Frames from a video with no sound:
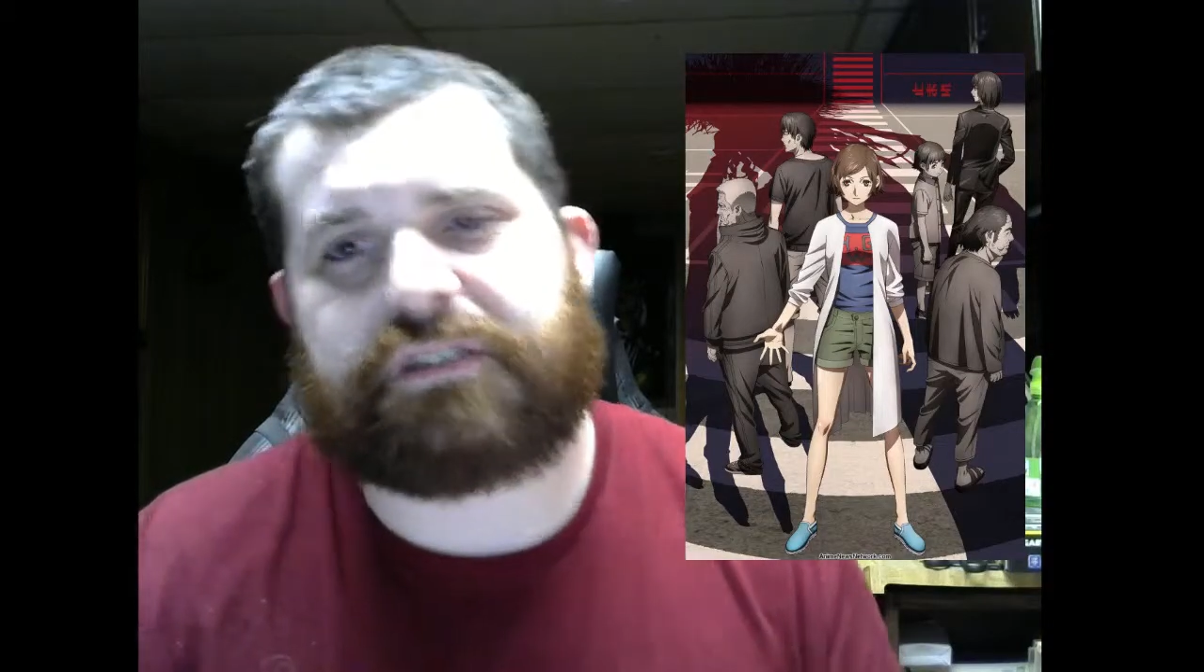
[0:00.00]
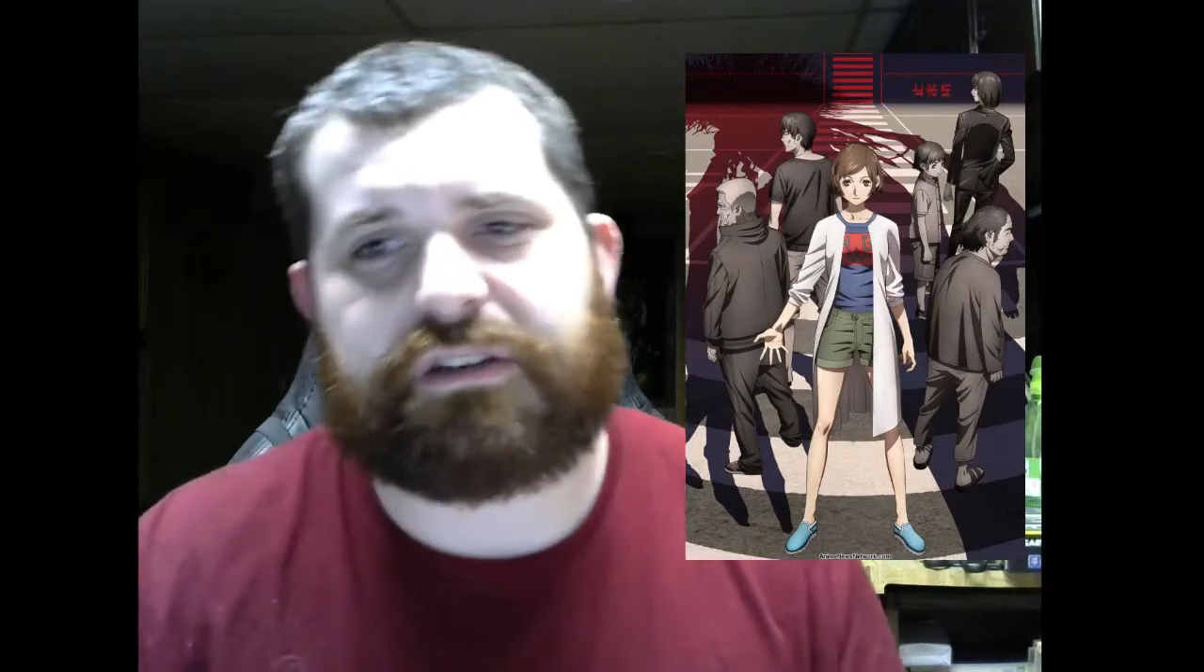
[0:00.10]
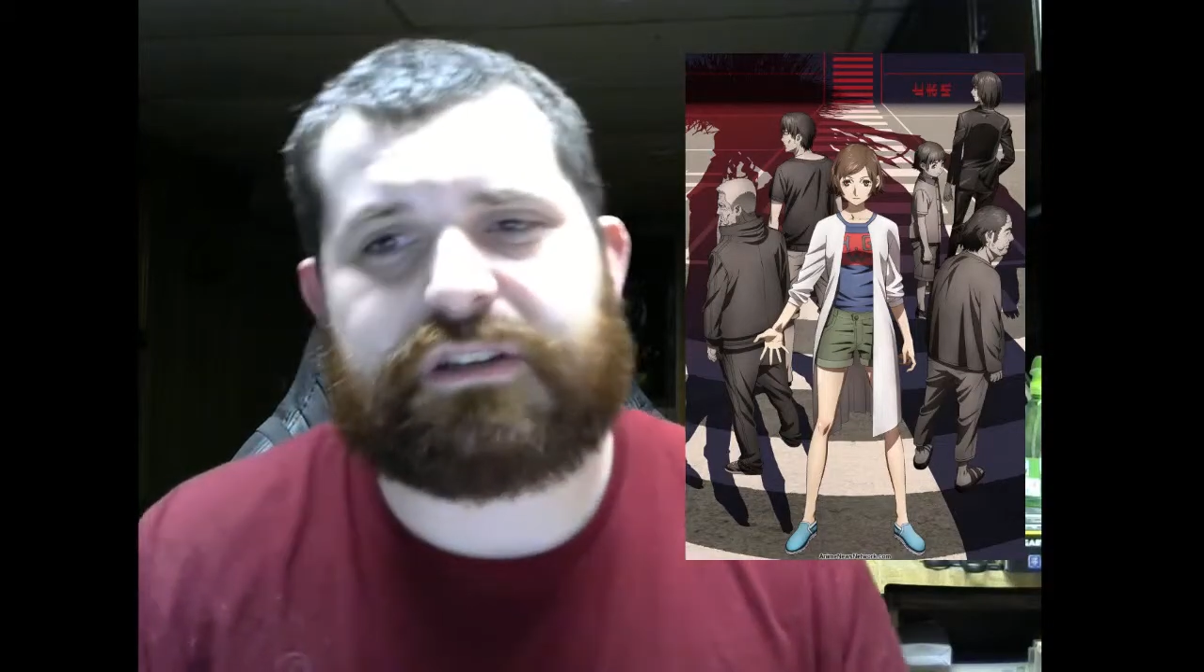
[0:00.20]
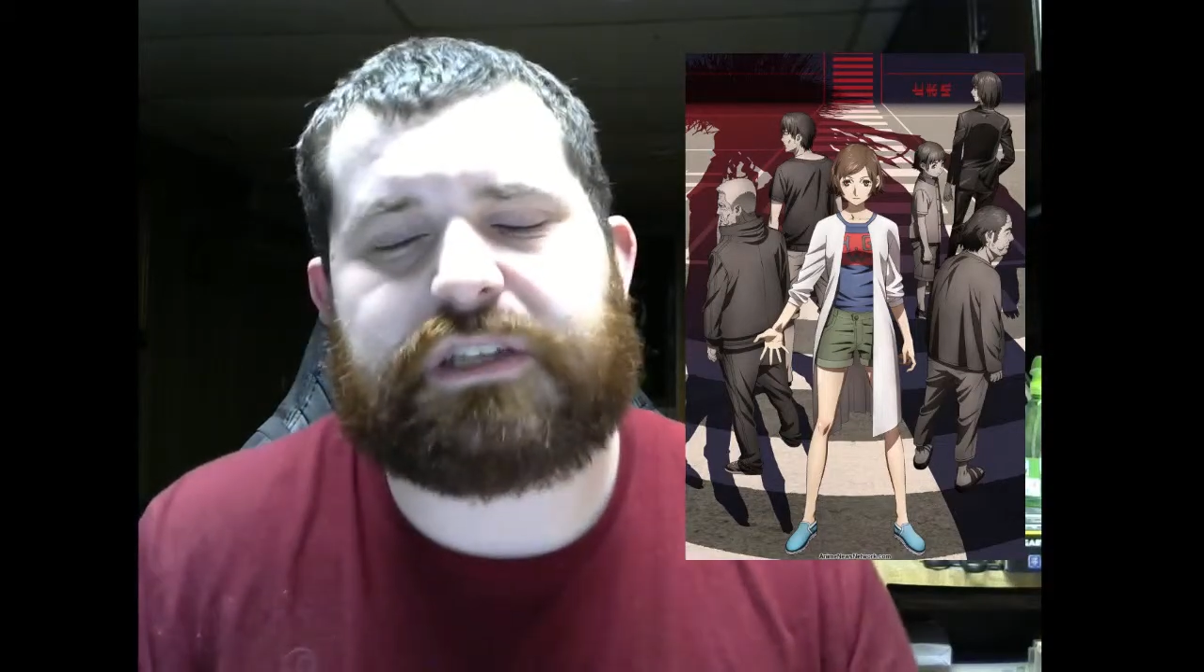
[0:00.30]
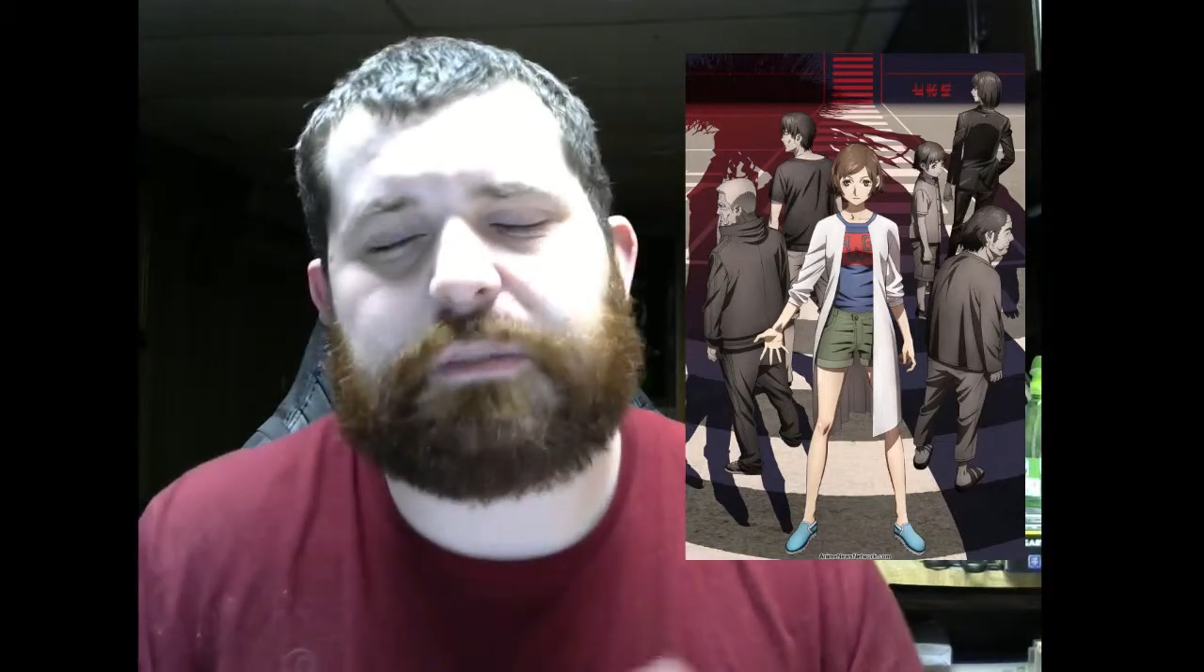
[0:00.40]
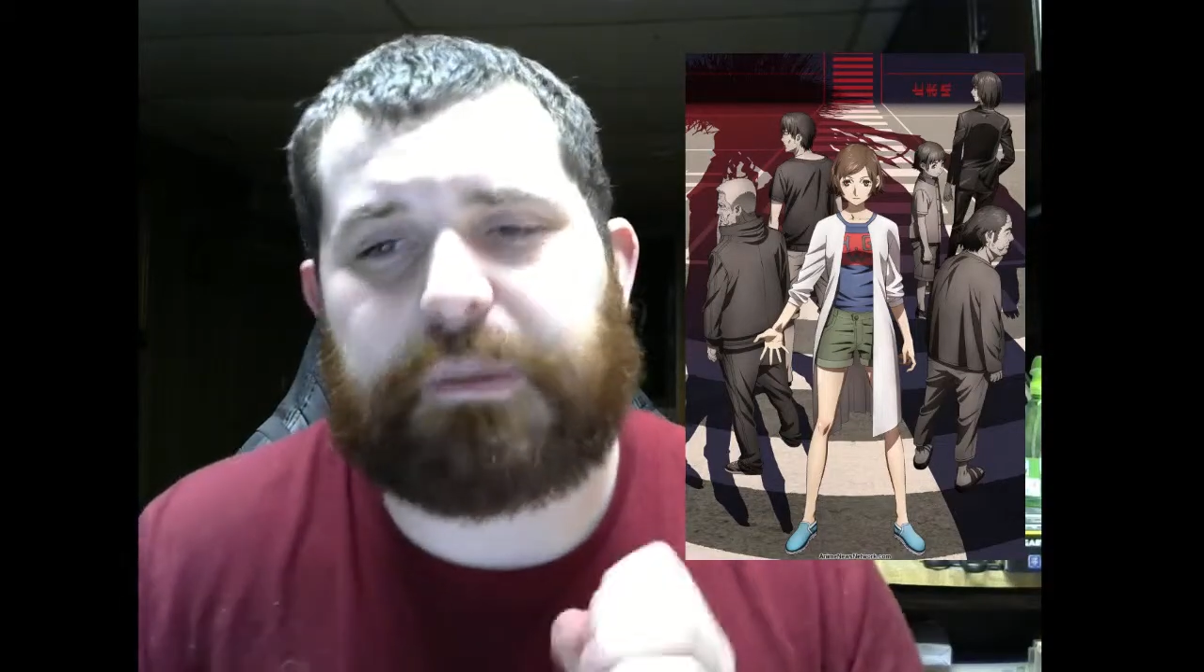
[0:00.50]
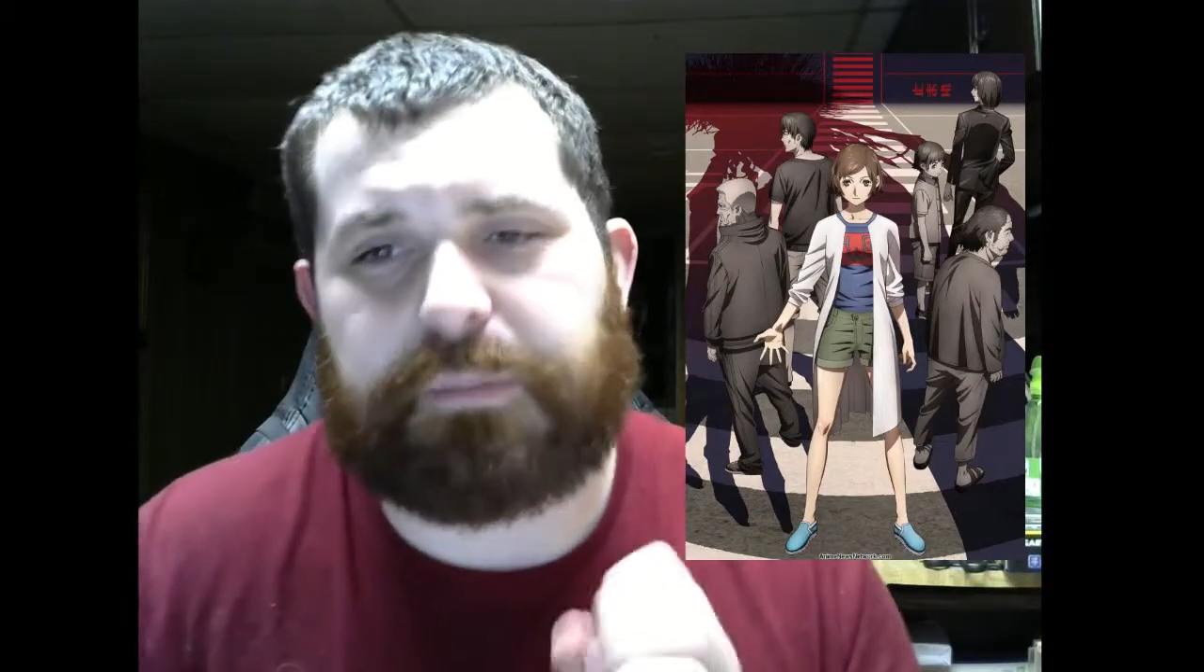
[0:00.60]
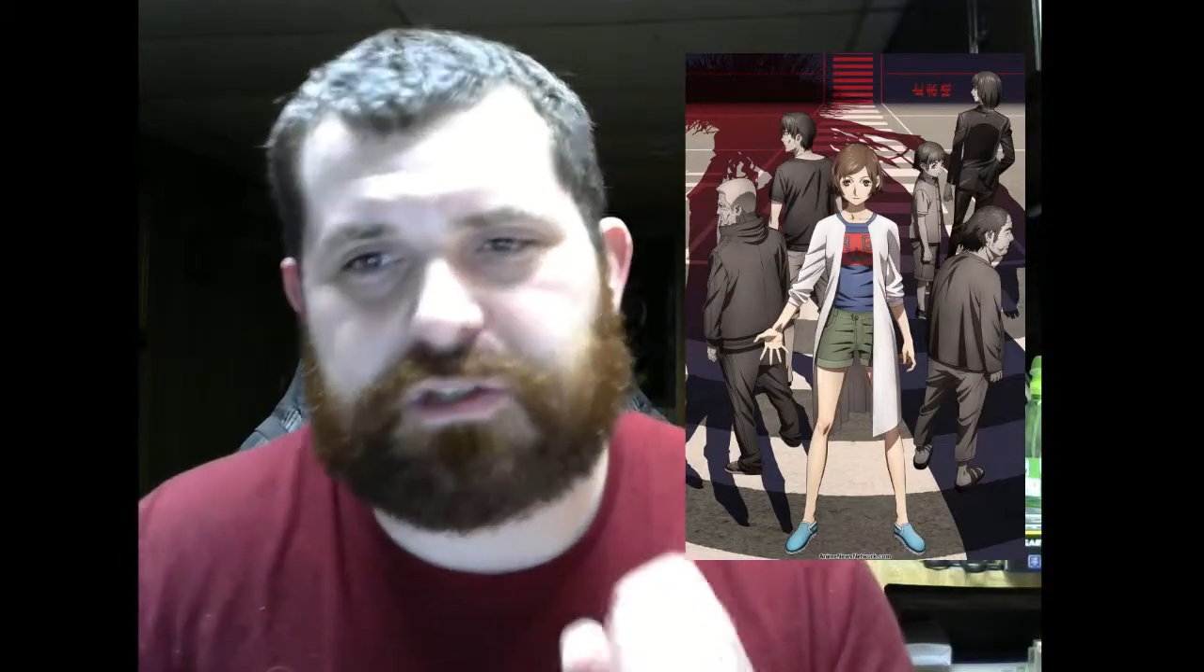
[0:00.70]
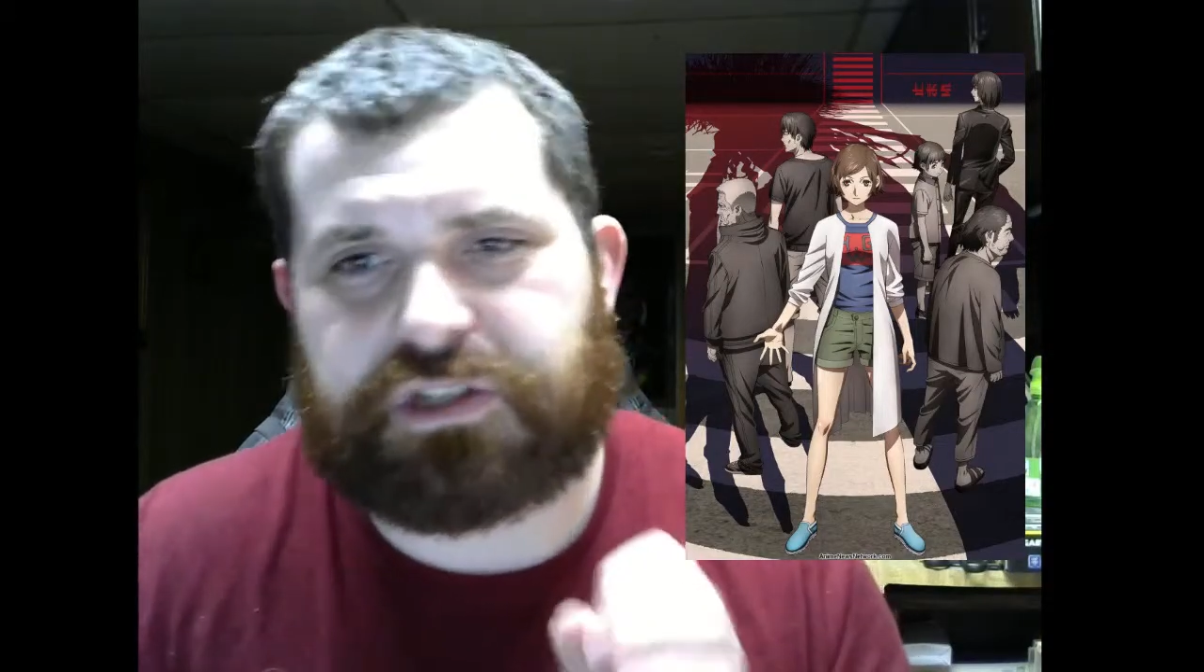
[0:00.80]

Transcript: series that people